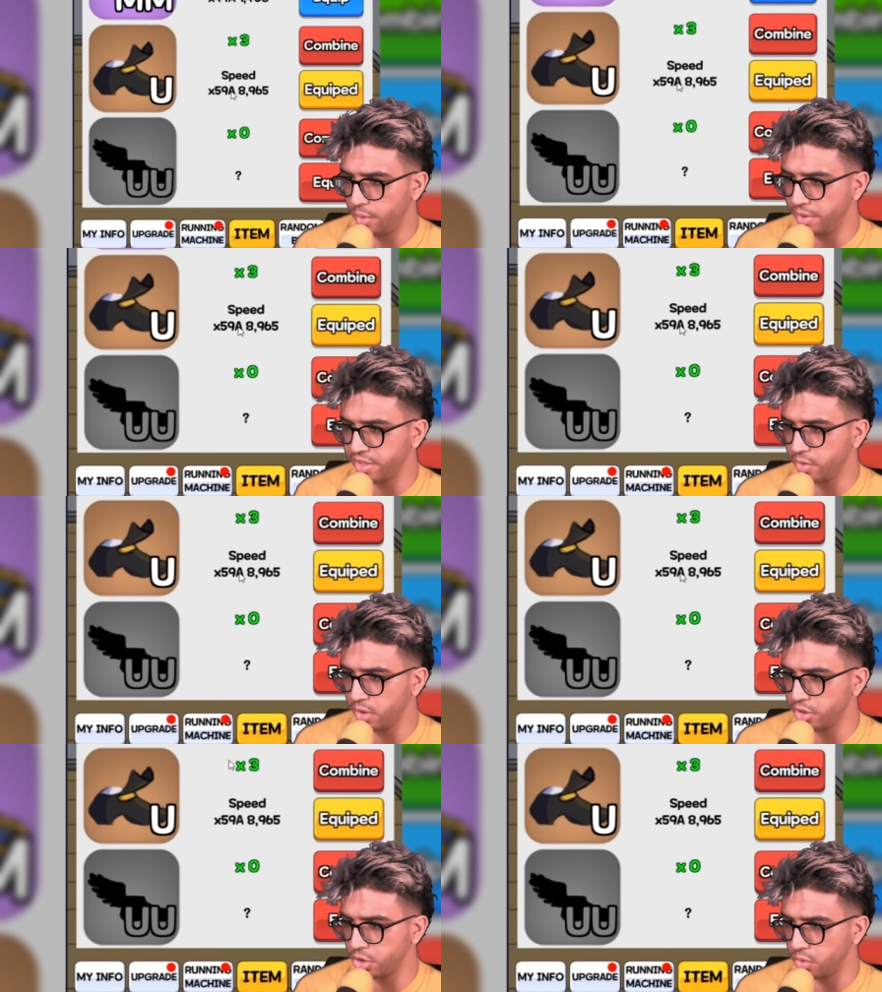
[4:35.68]
We're missing
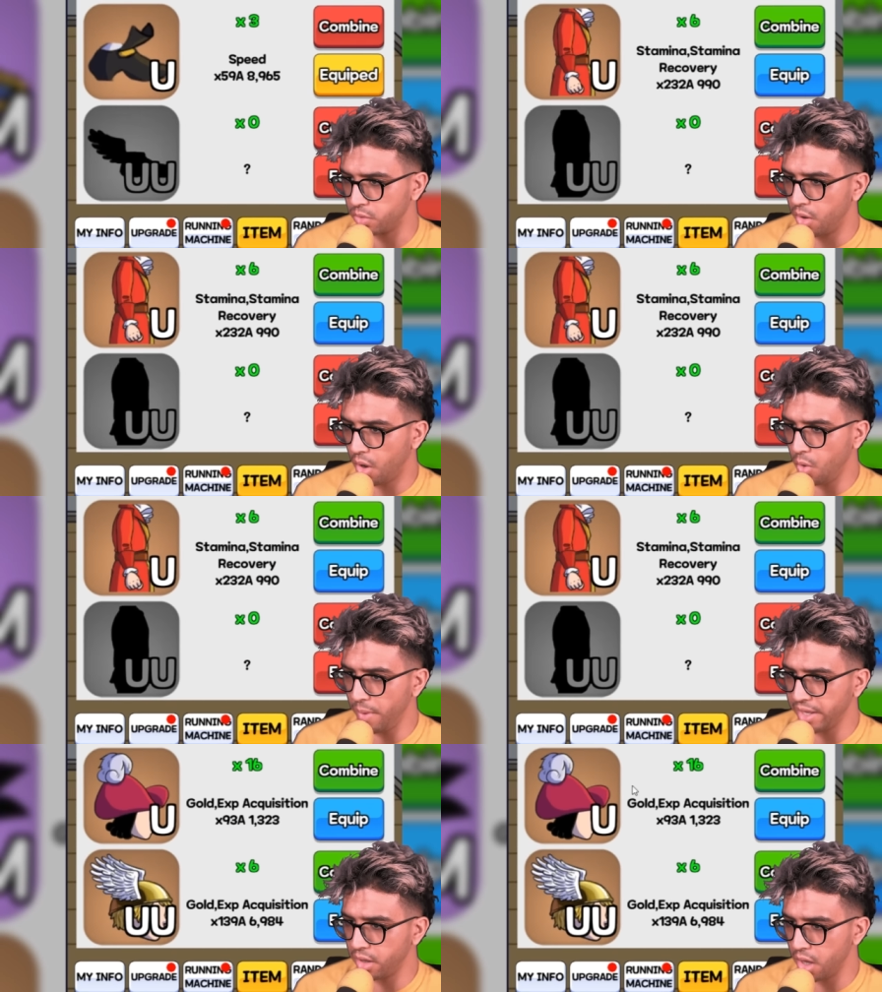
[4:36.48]
one shoe. Oh
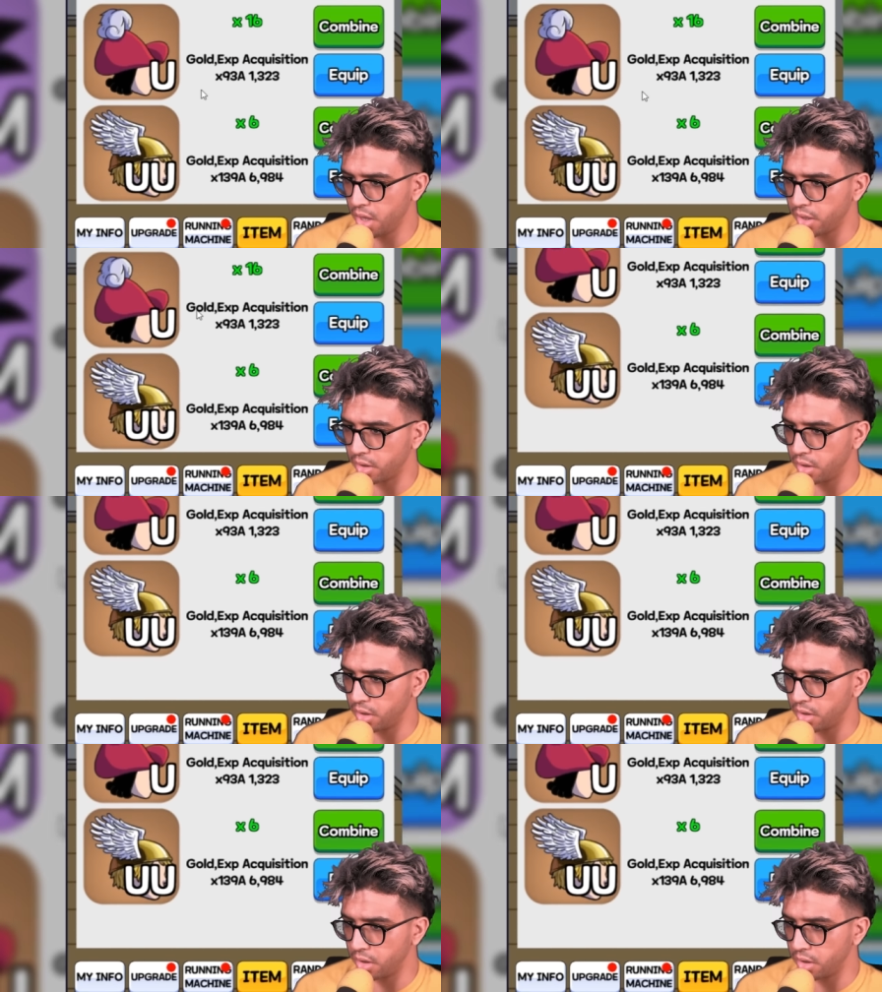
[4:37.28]
my god.